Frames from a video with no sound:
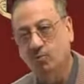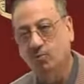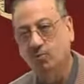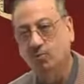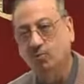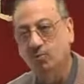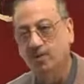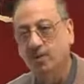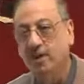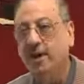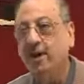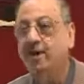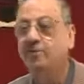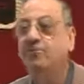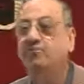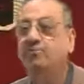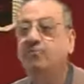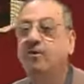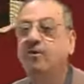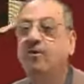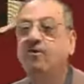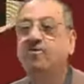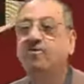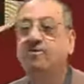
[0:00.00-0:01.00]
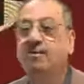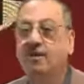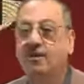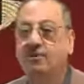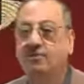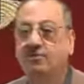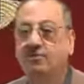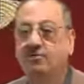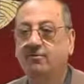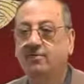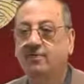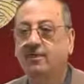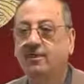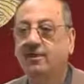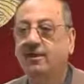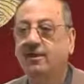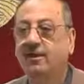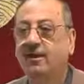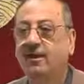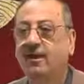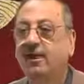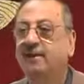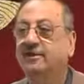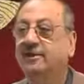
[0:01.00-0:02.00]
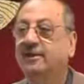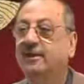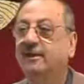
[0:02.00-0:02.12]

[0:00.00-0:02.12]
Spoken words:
name for Zarf, and